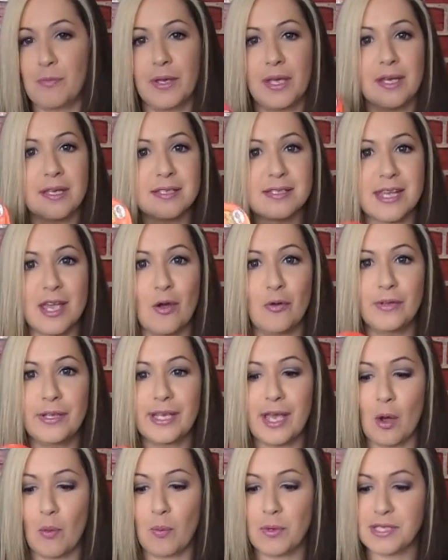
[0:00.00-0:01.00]
because they only
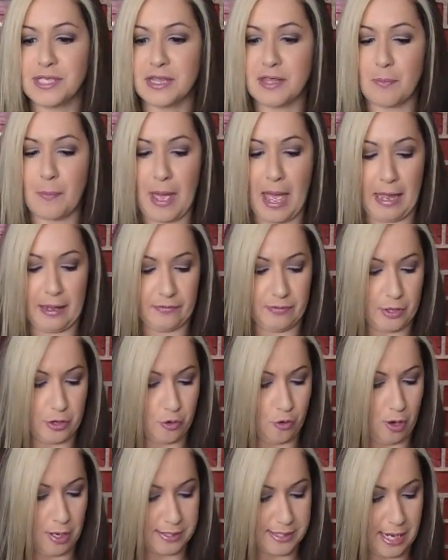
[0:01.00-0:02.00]
get what's in the pack and then
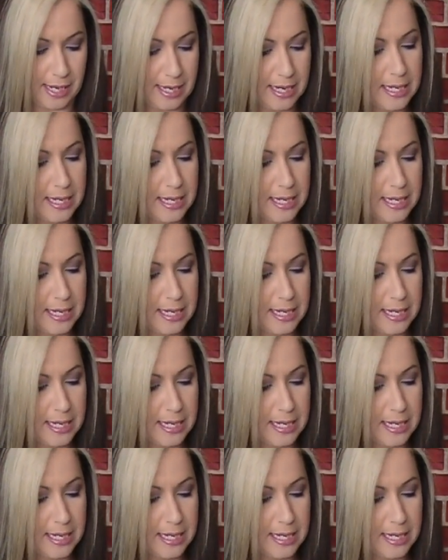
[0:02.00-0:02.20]
you're all done.